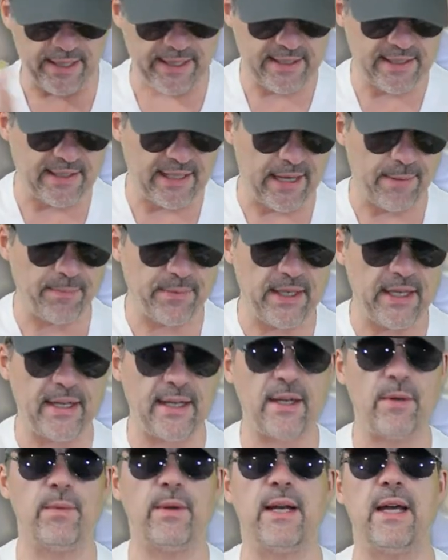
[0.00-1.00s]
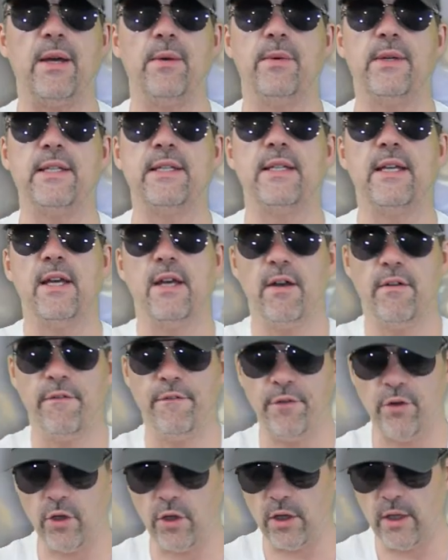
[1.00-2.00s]
I stopped eating when I was
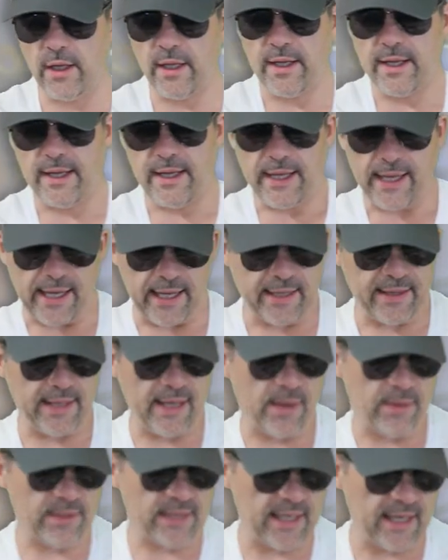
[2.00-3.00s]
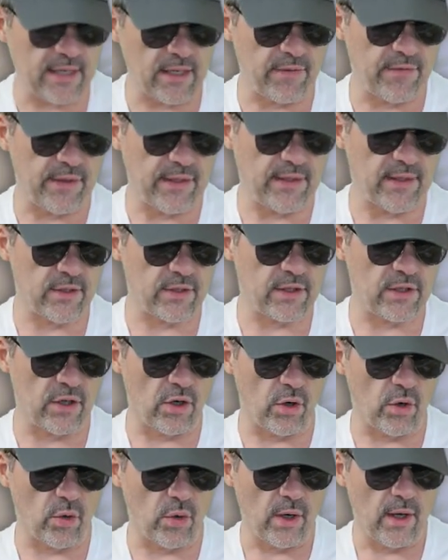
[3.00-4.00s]
full, and that was the end of it. There's
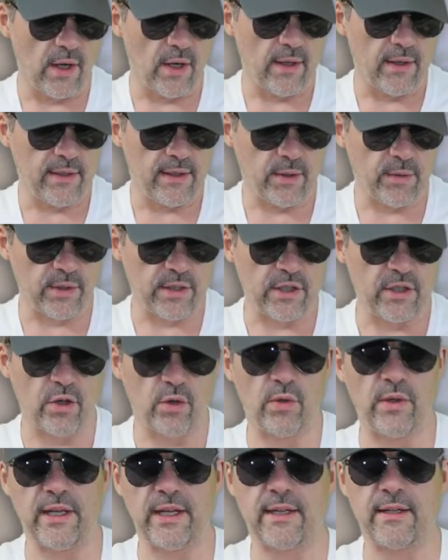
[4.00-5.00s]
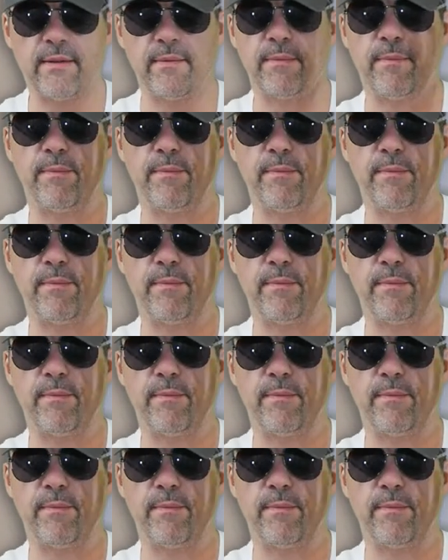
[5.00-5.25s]
no, there was no like,